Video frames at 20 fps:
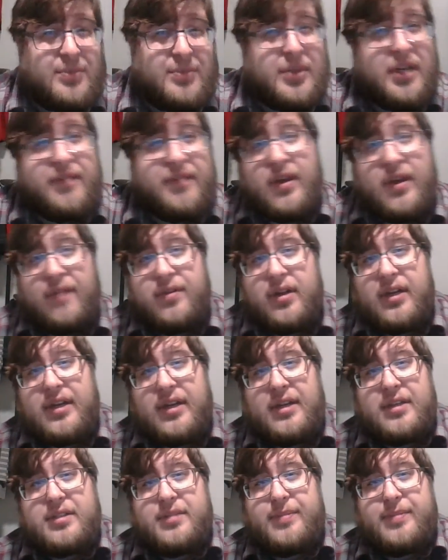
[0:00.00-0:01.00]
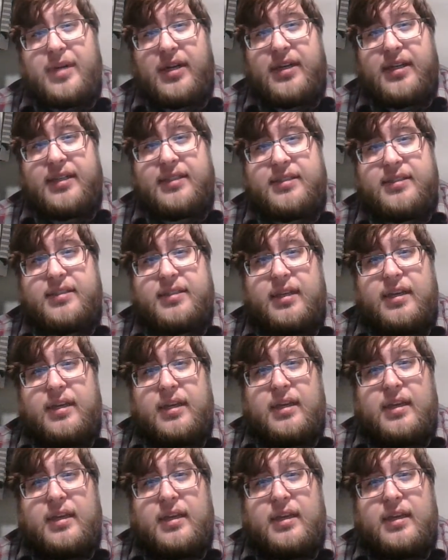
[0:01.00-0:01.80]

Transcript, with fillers: bit of governing experience.